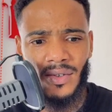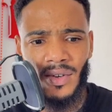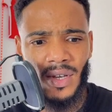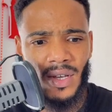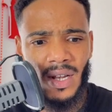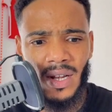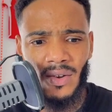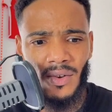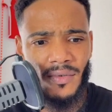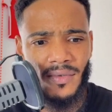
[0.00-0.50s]
He
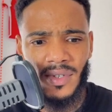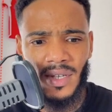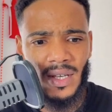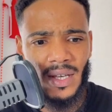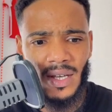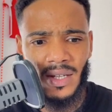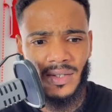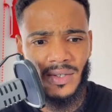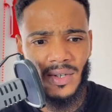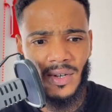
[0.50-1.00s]
loves
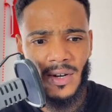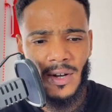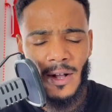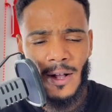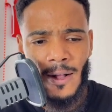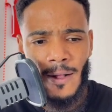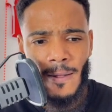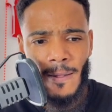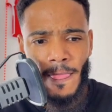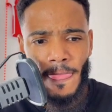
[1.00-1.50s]
Nketiah.
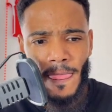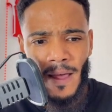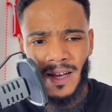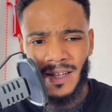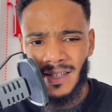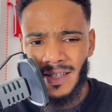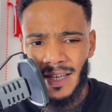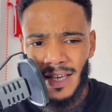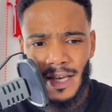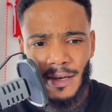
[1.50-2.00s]
I
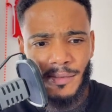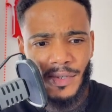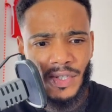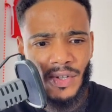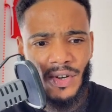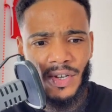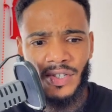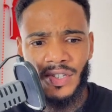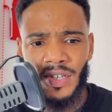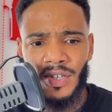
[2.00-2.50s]
see him
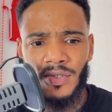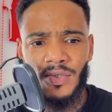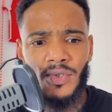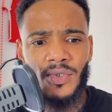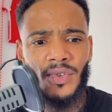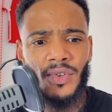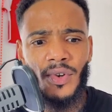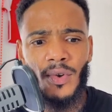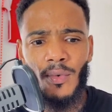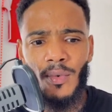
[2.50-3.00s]
starting Jesus
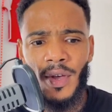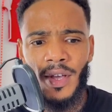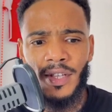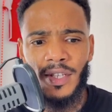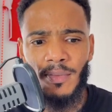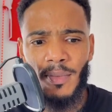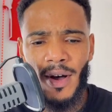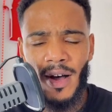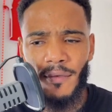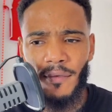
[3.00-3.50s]
on the wings,
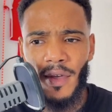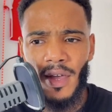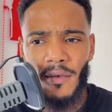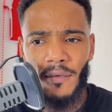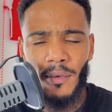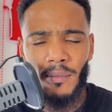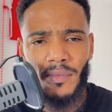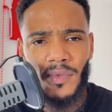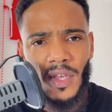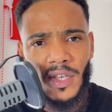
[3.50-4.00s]
but I think
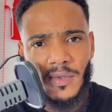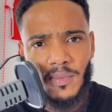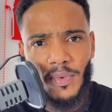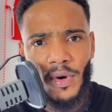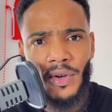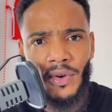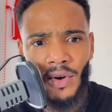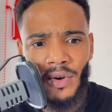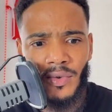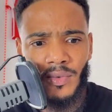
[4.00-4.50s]
from this
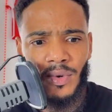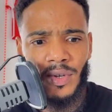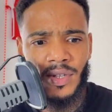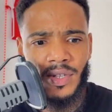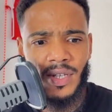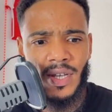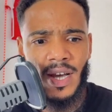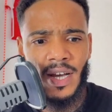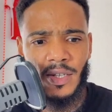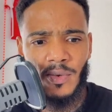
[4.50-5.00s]
point onwards,
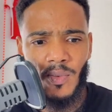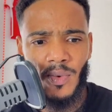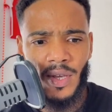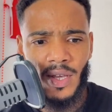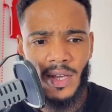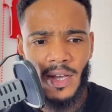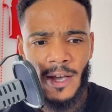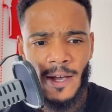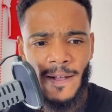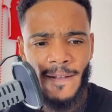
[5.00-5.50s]
as we,
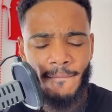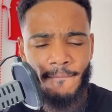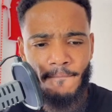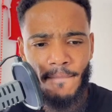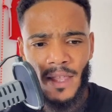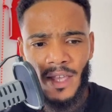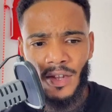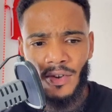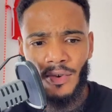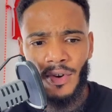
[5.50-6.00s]

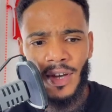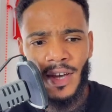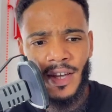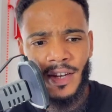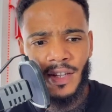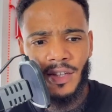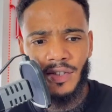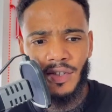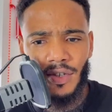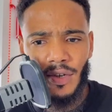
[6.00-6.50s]
head
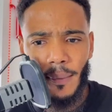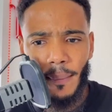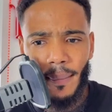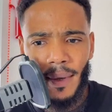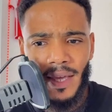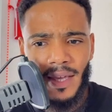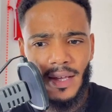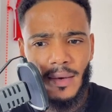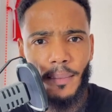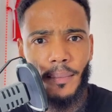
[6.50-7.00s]
into the
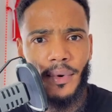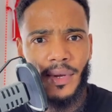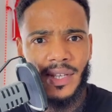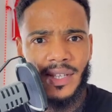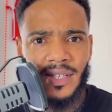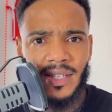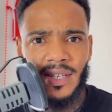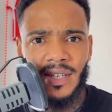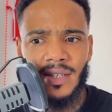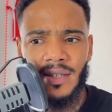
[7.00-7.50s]
peak
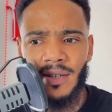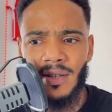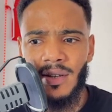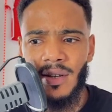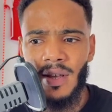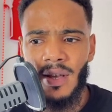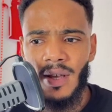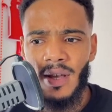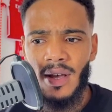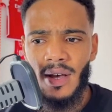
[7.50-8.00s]
preseason
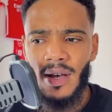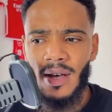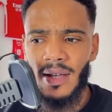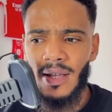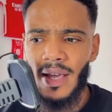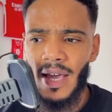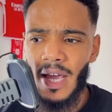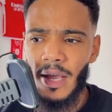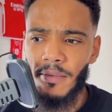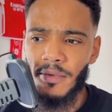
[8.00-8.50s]

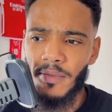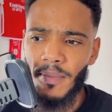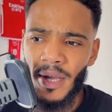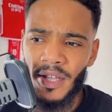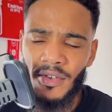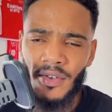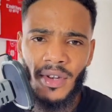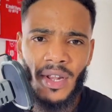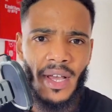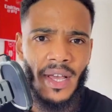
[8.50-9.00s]
games, Man
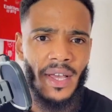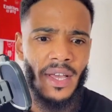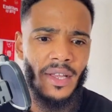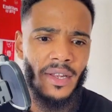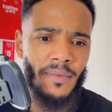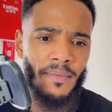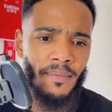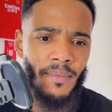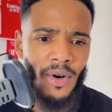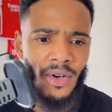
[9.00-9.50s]
United,
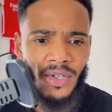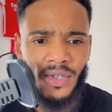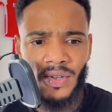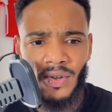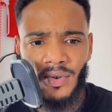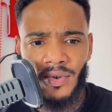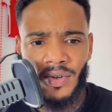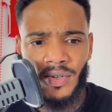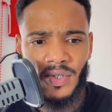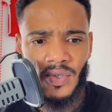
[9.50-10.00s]

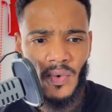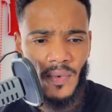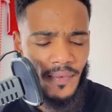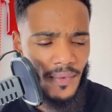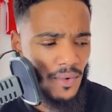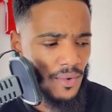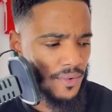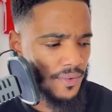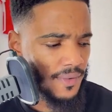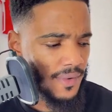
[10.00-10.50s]
Barcelona, and so
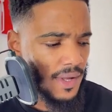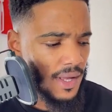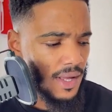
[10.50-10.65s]
forth,